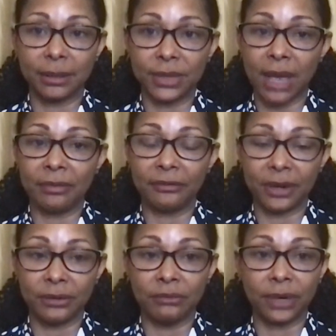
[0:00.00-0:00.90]
some type of
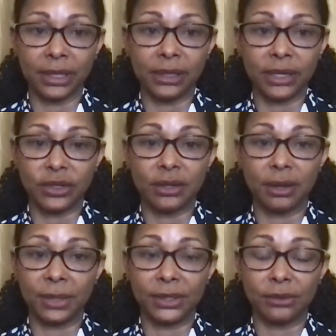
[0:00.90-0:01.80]
federal regulation
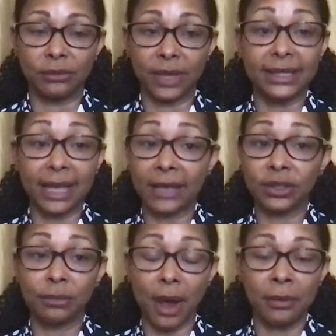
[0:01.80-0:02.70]
coming soon. That's
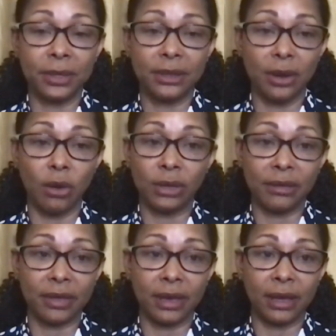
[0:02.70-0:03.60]
actually probably the
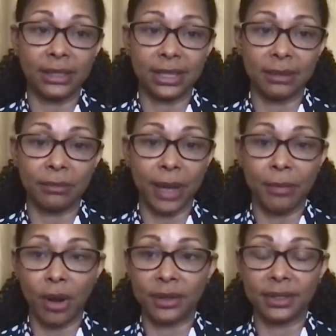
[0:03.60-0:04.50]
only thing I see
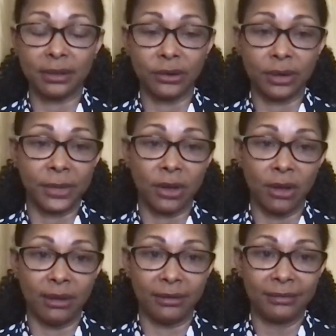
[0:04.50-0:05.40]
bipartisan agreement on.